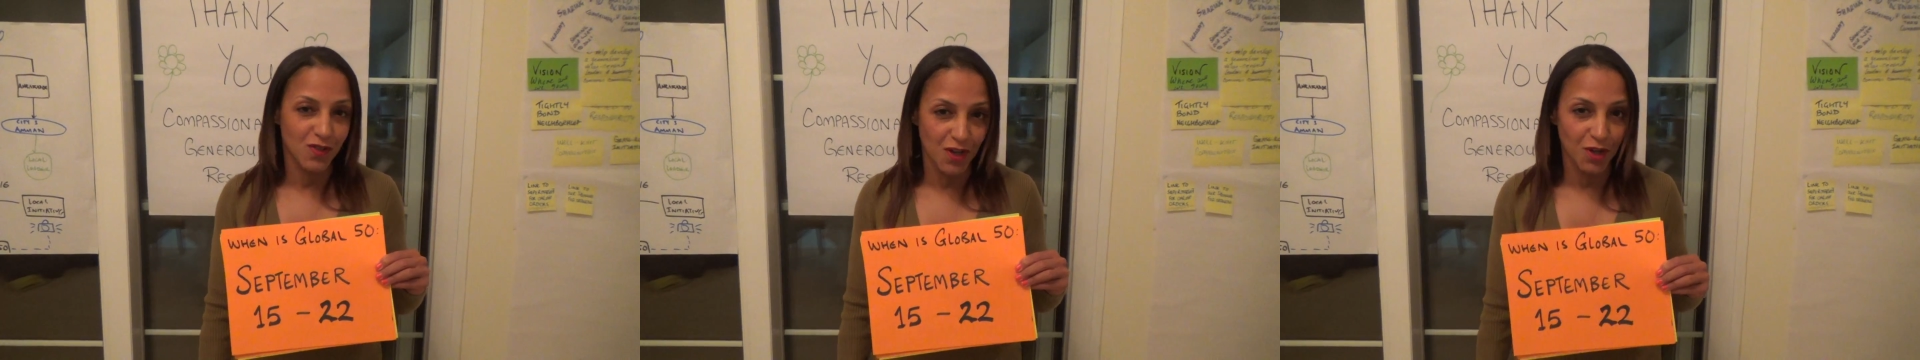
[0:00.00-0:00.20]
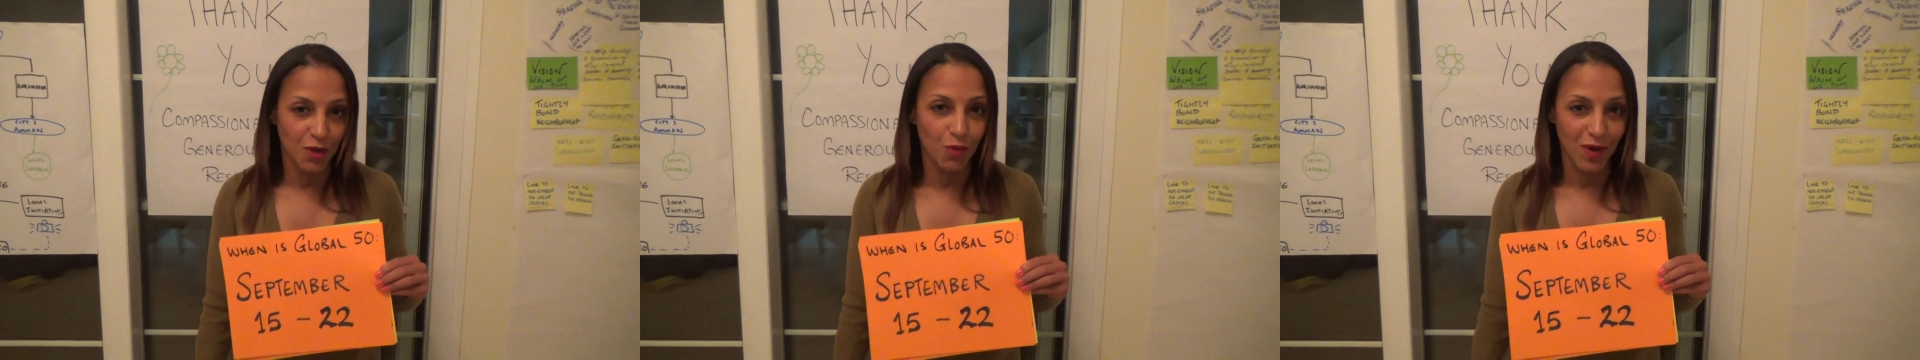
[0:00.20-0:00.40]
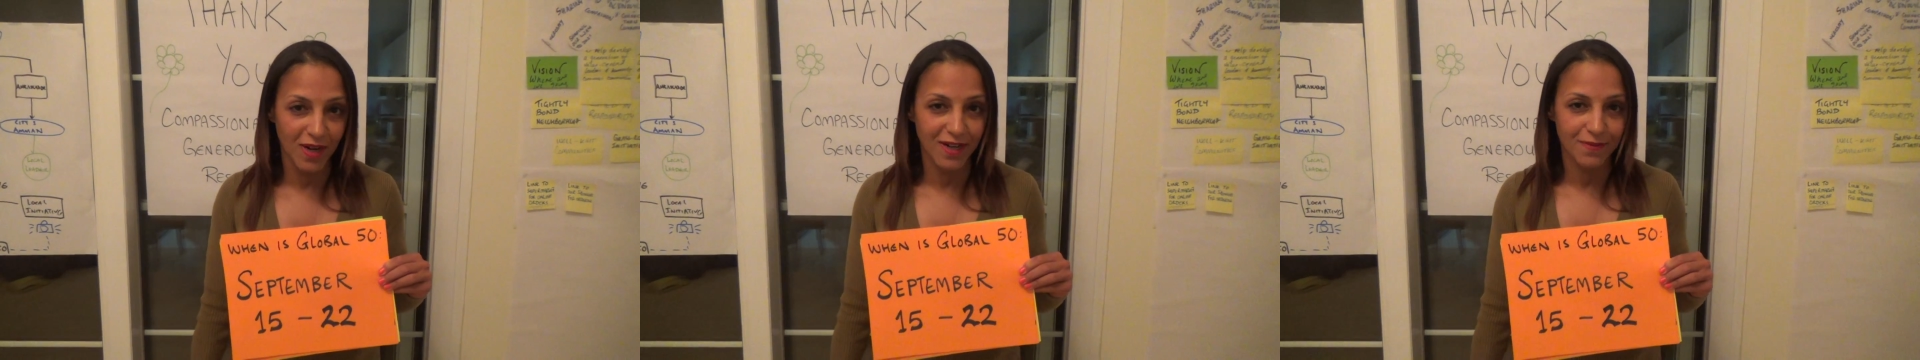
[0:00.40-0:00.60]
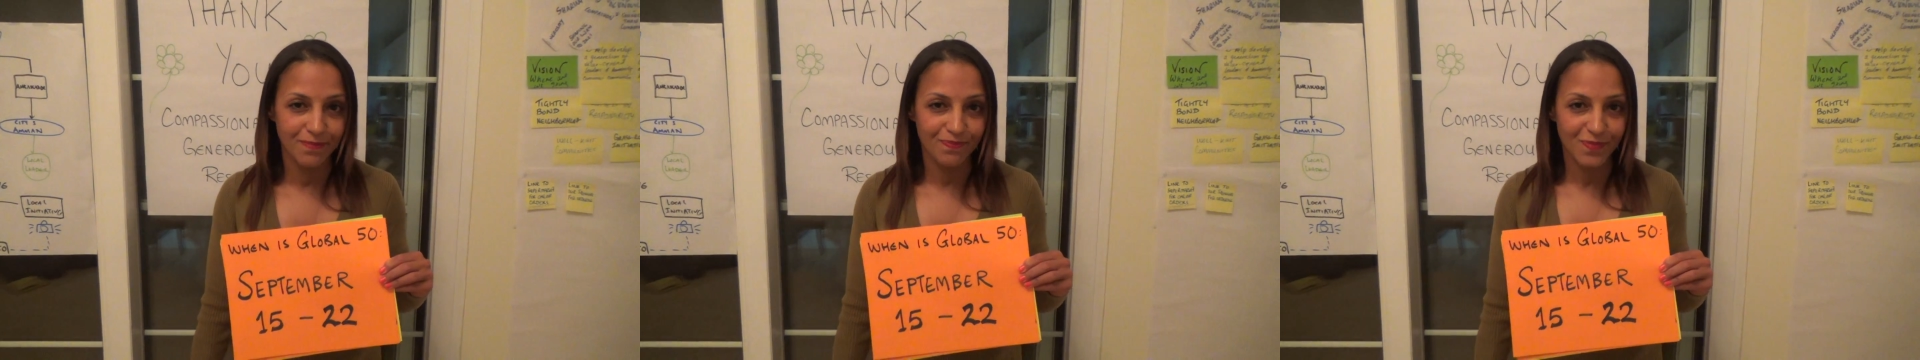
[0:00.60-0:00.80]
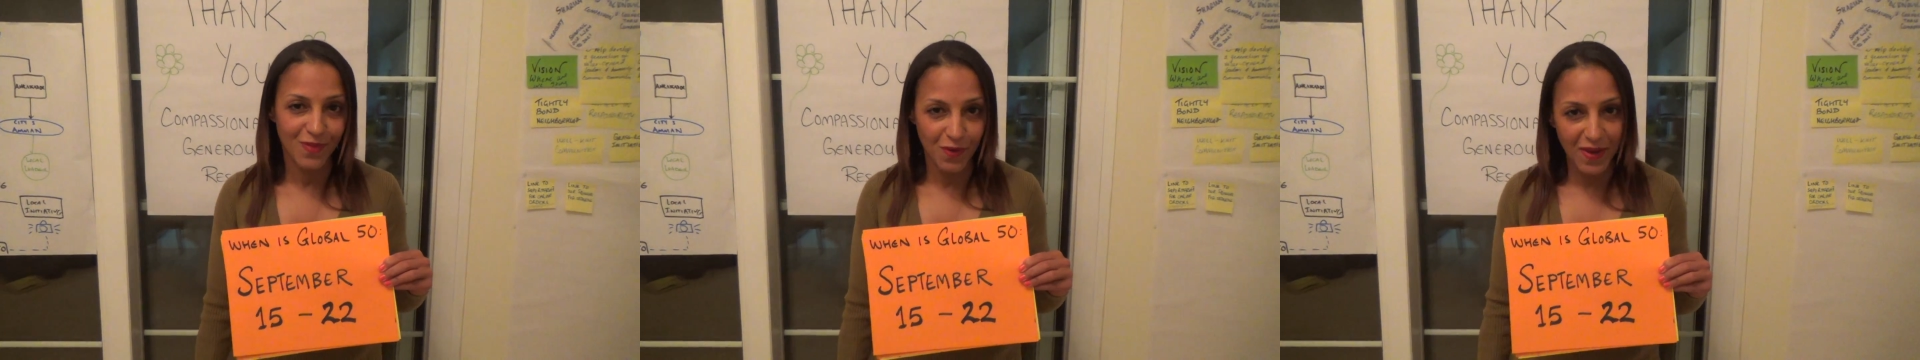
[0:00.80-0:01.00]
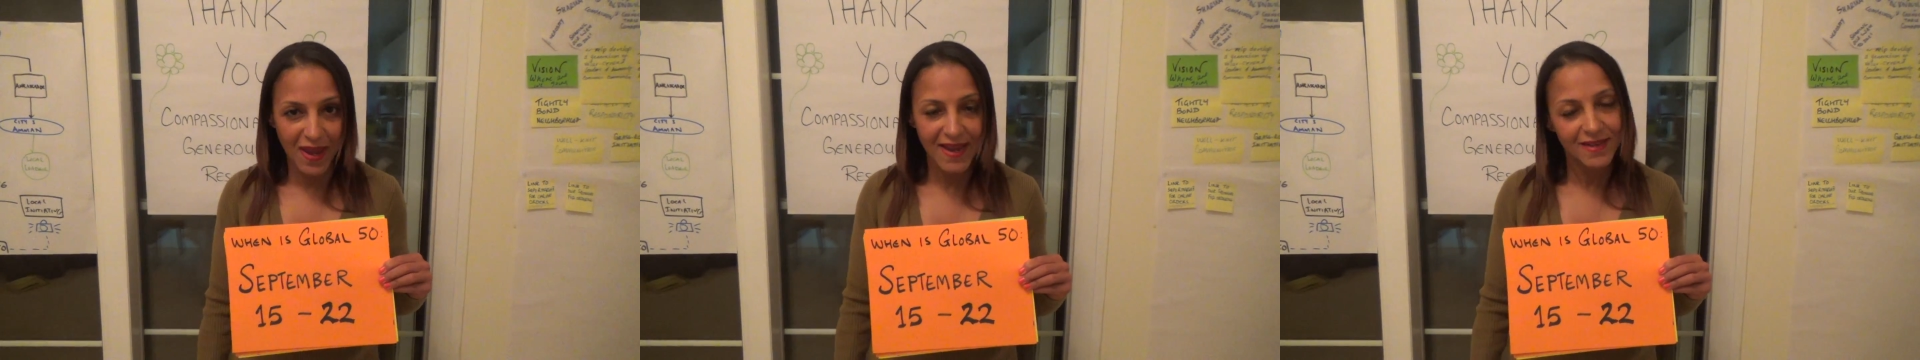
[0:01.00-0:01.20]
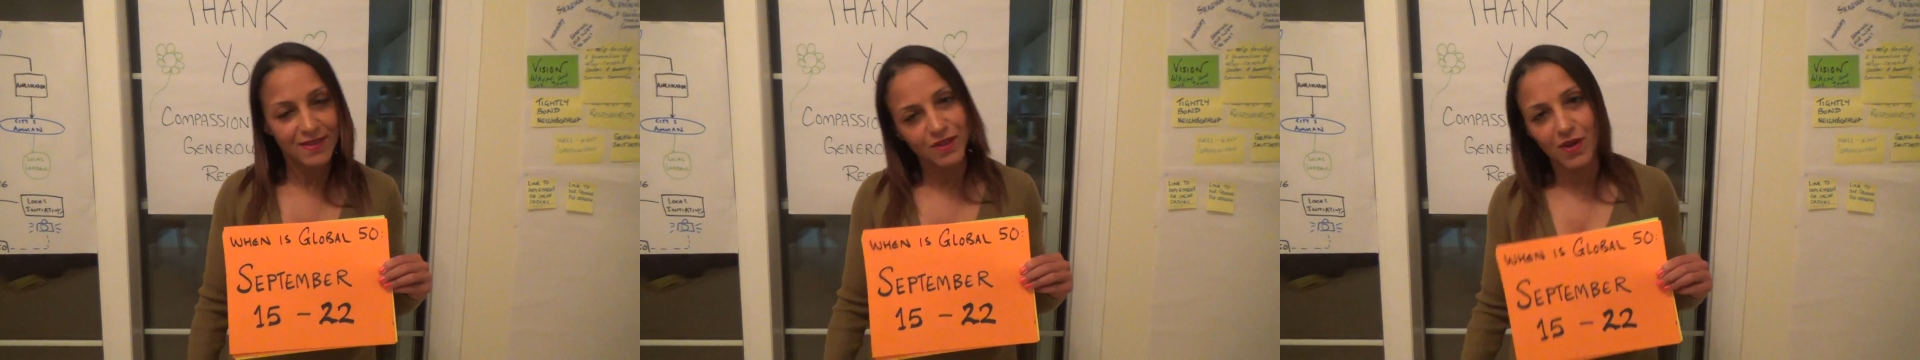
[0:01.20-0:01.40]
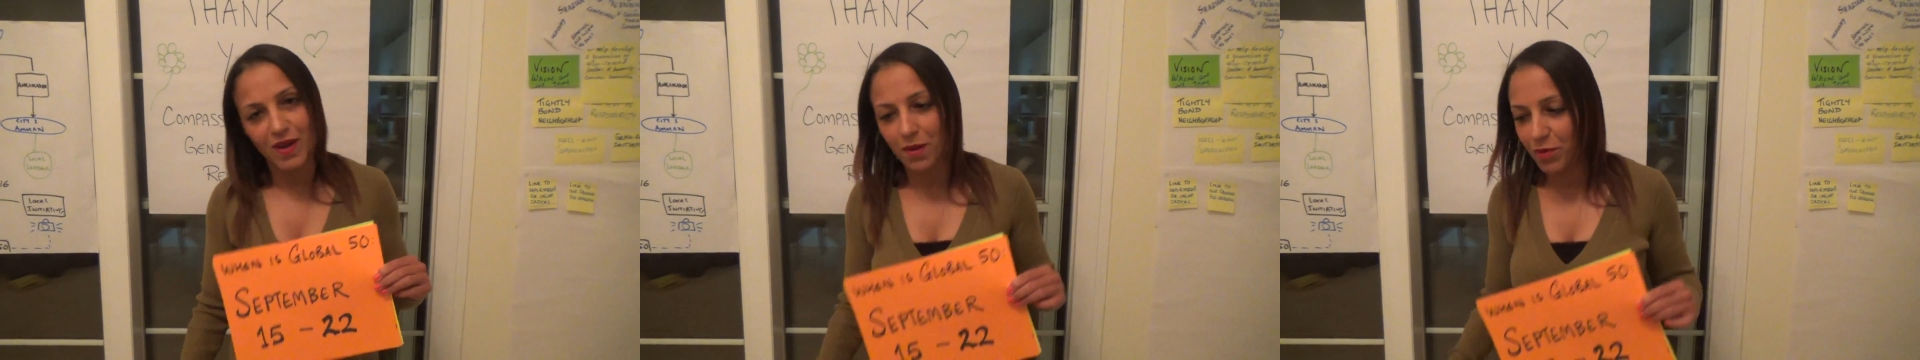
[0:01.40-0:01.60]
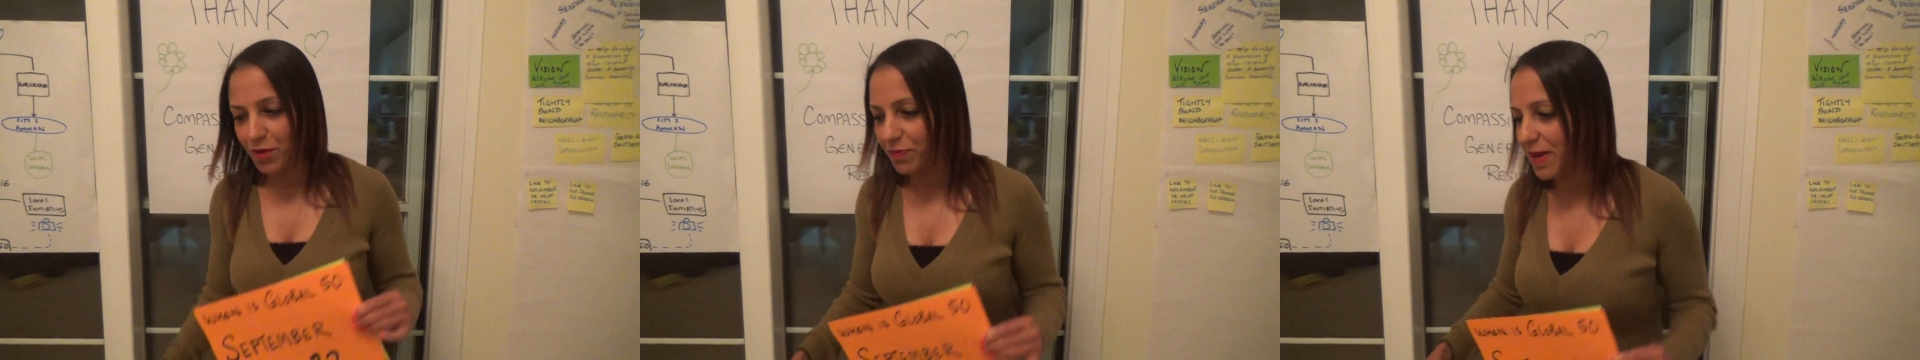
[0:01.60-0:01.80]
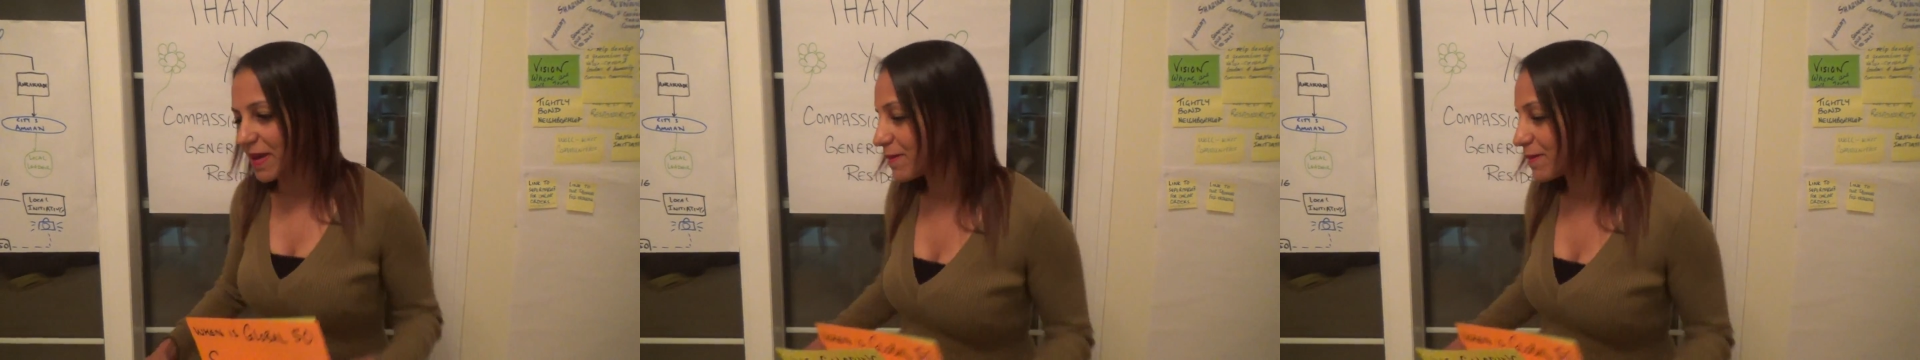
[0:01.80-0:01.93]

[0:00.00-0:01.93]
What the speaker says: going to work. Okay, so come with me.